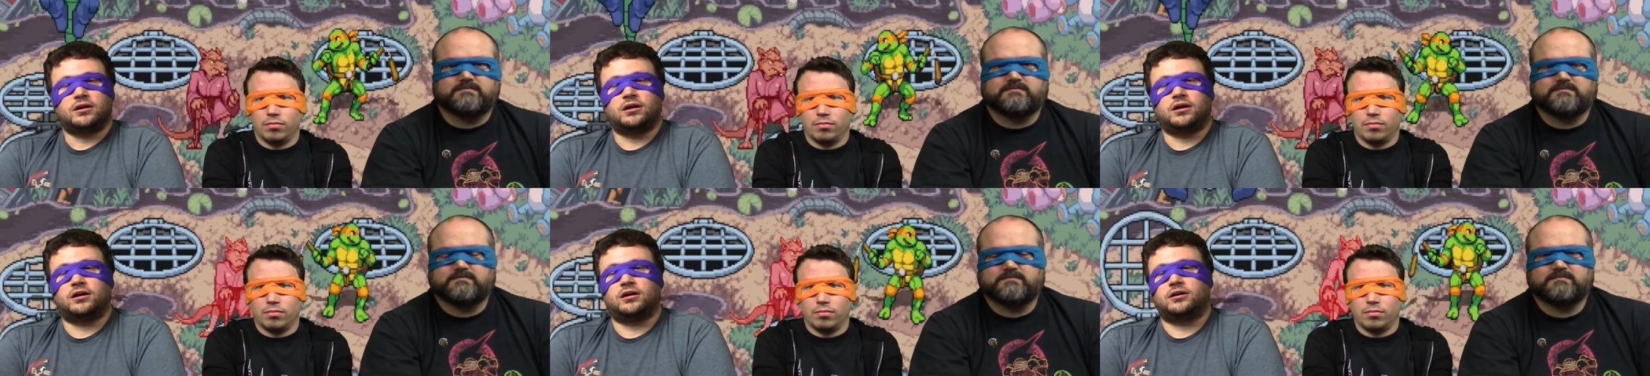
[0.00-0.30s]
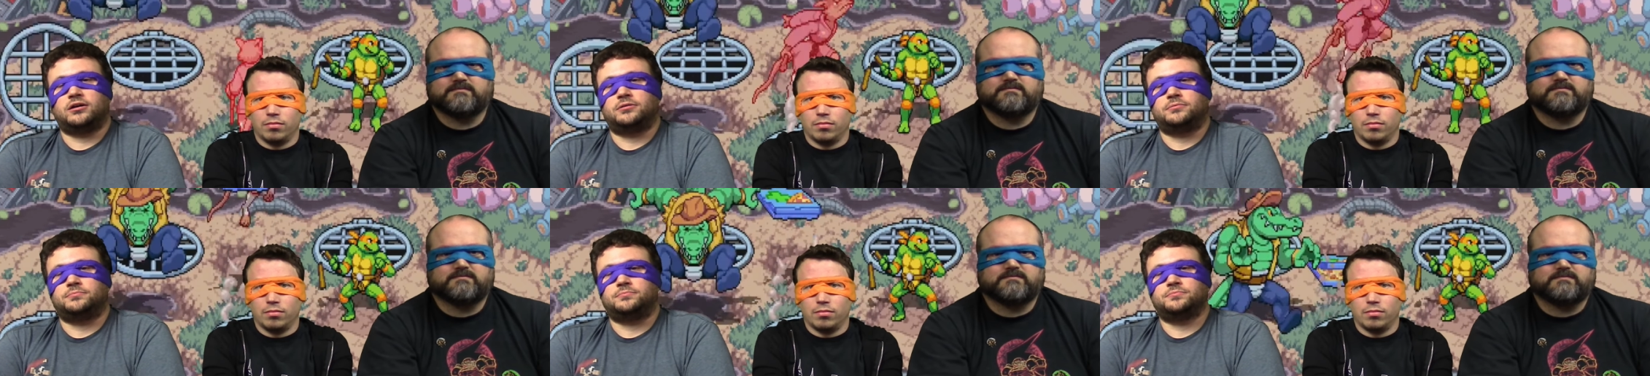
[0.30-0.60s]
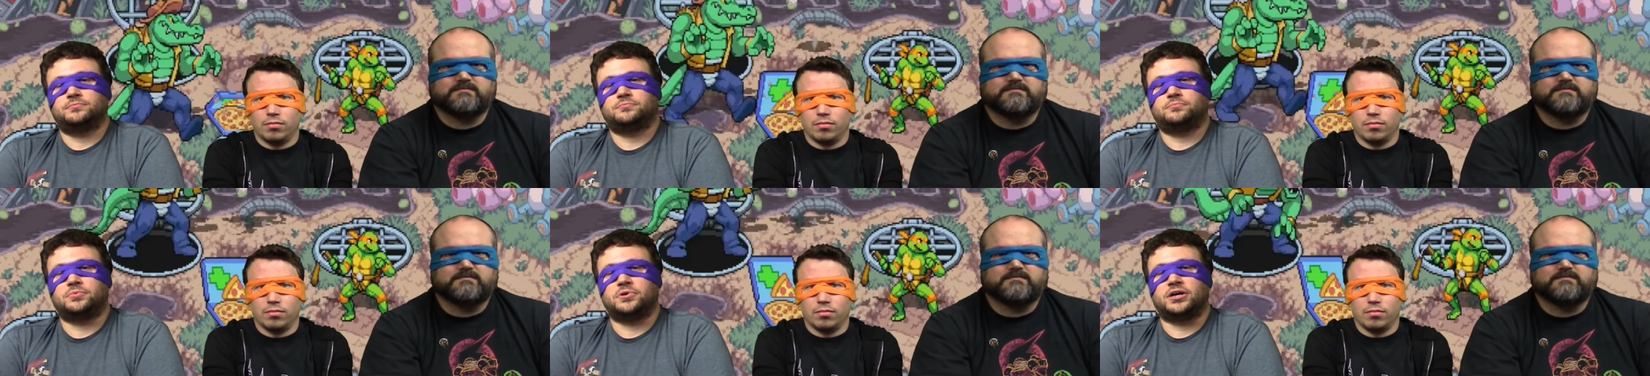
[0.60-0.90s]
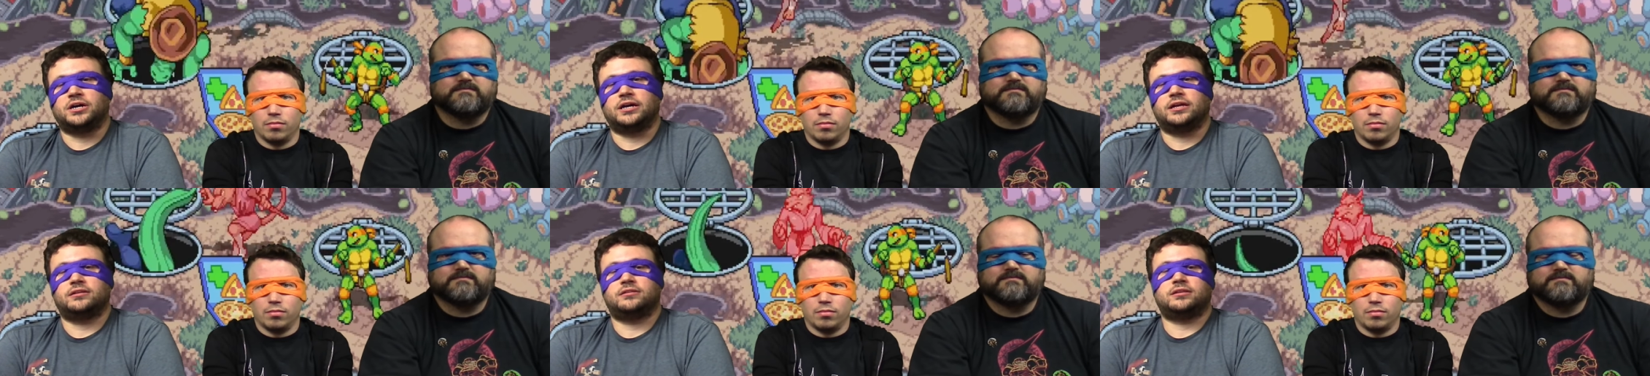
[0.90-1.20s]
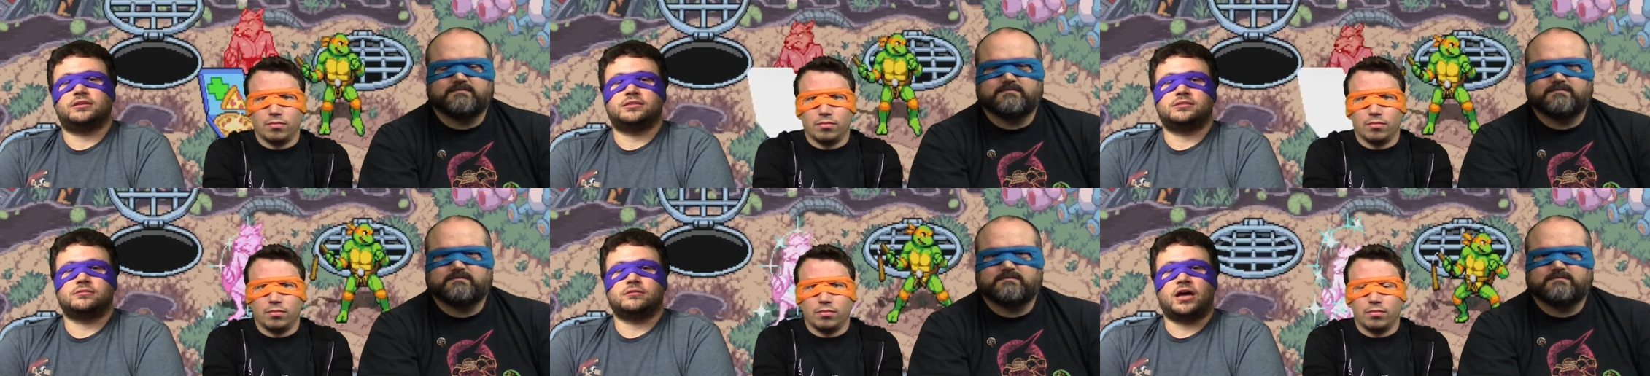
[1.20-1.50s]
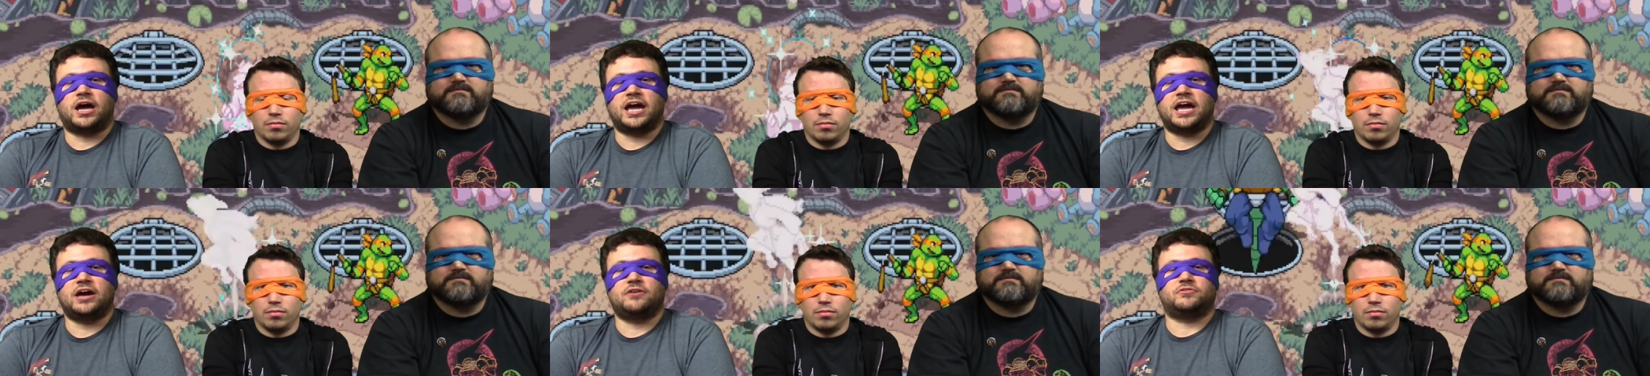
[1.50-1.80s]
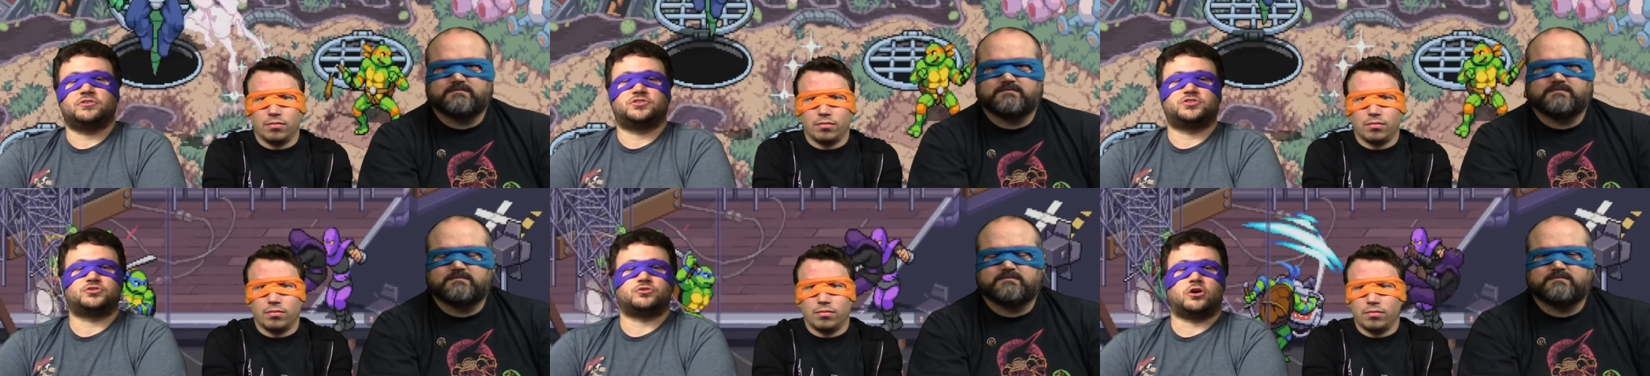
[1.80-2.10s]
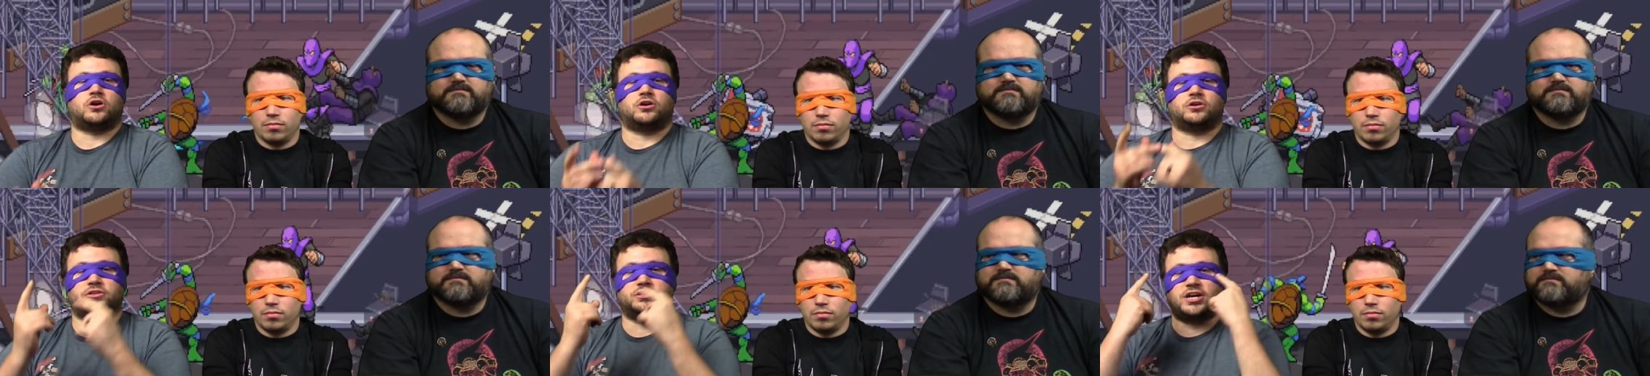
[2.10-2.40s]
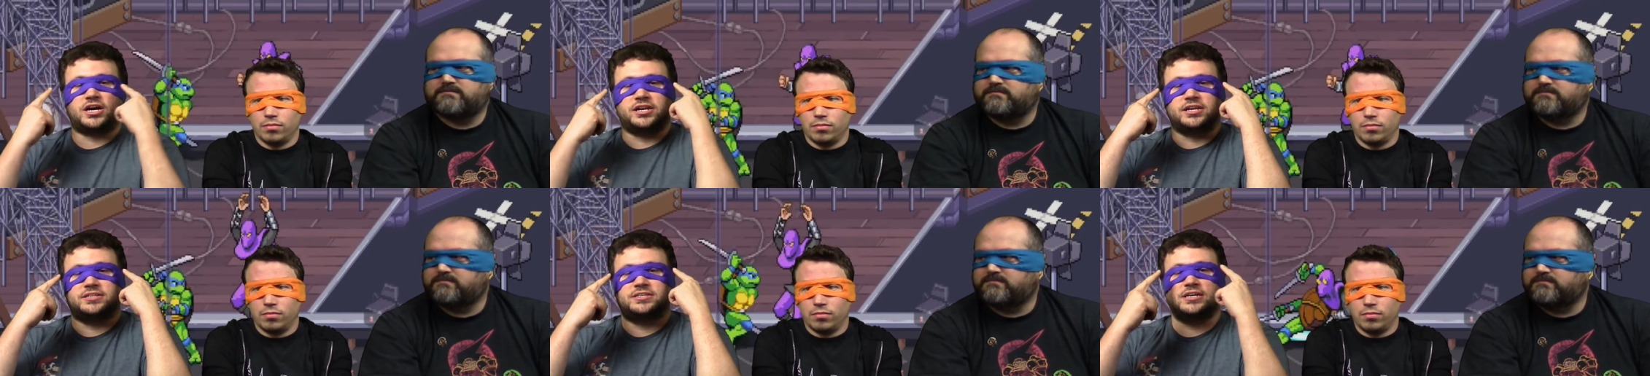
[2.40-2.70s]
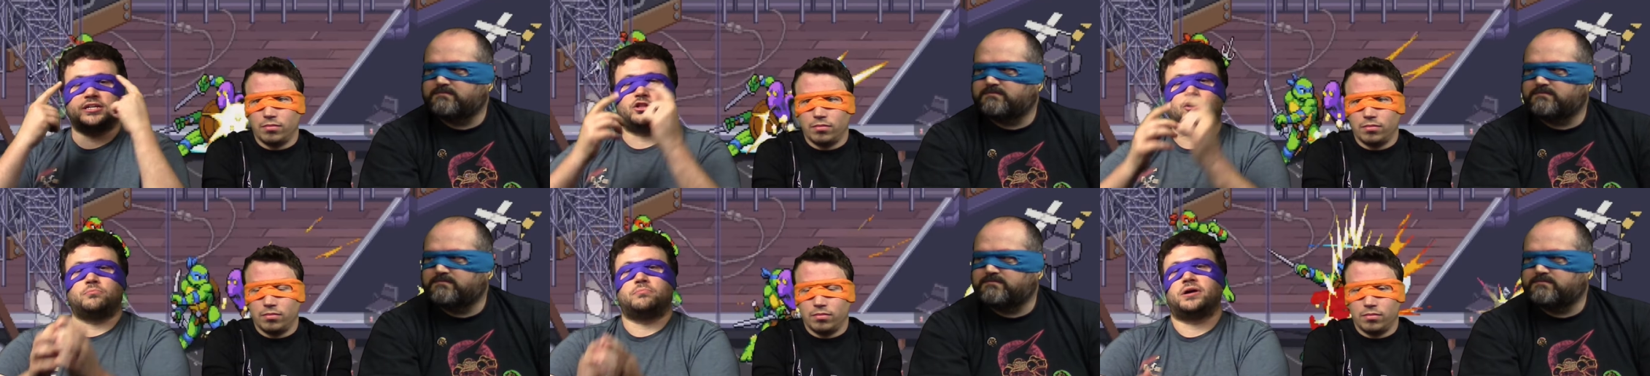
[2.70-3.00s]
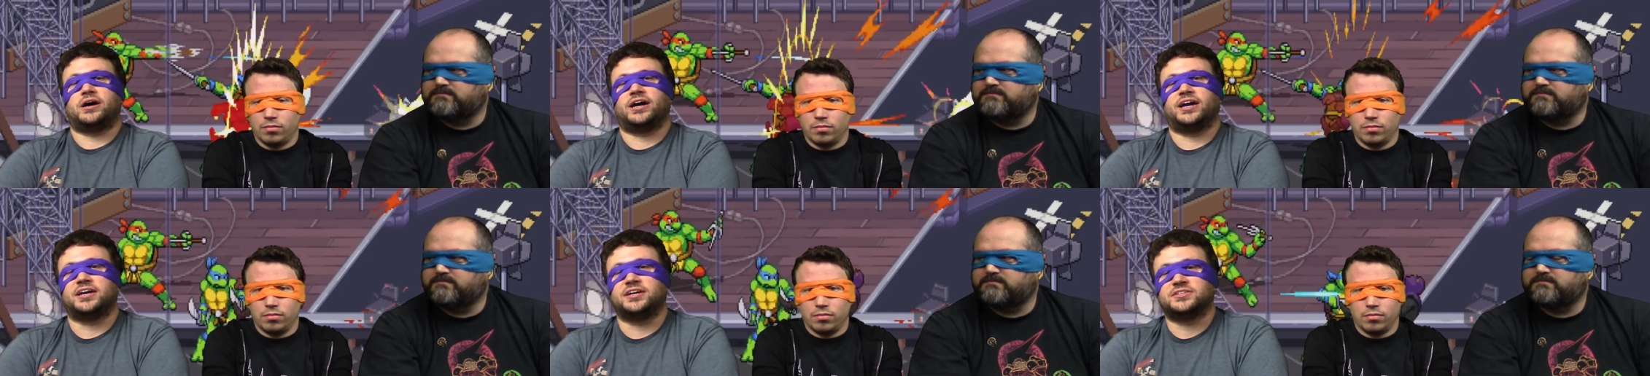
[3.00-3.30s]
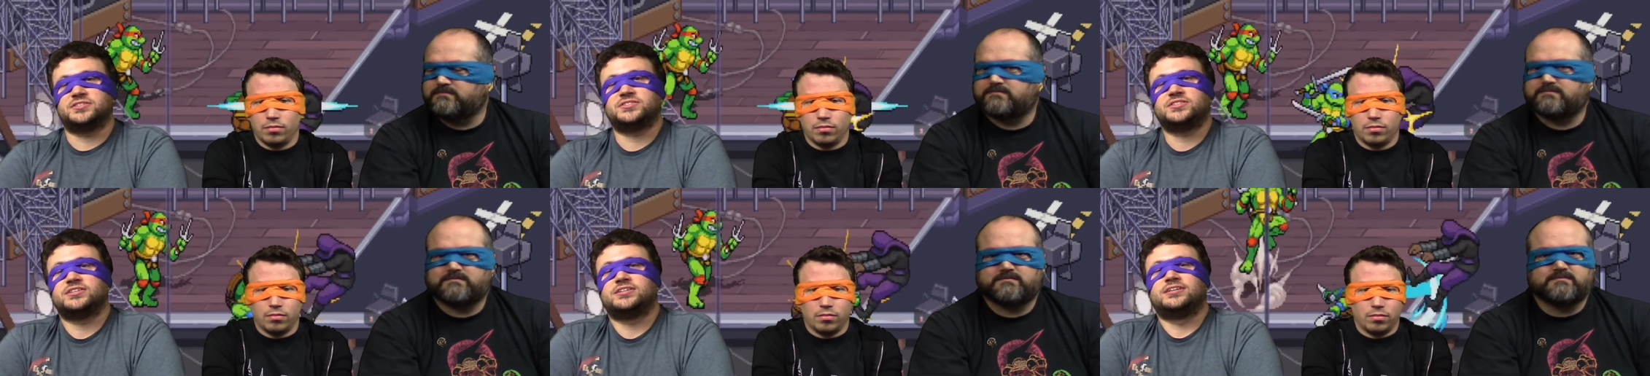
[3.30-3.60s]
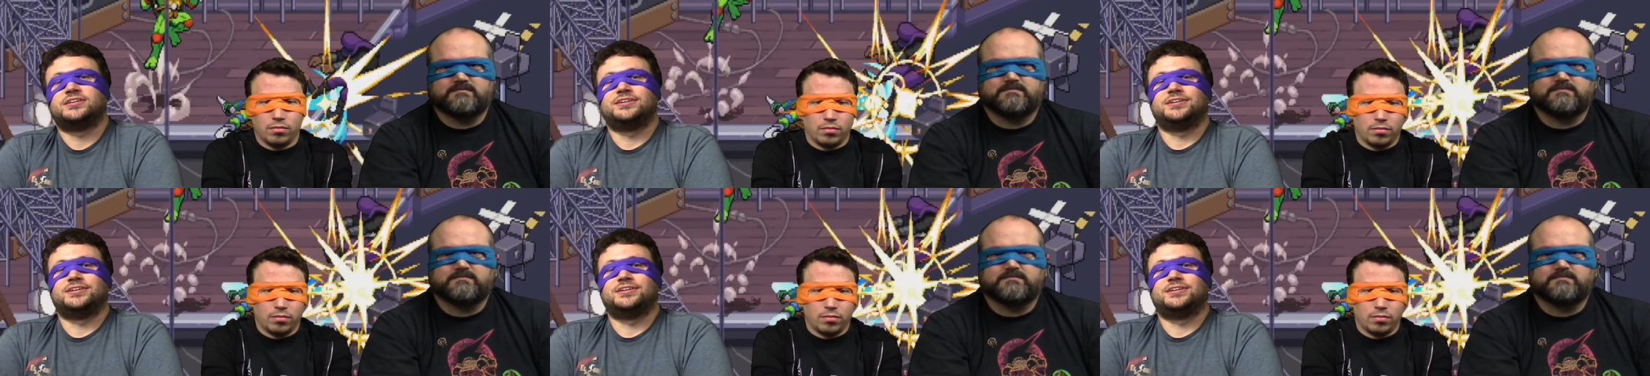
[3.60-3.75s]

Speaker 1: Um, but I have a strong Donatello bias,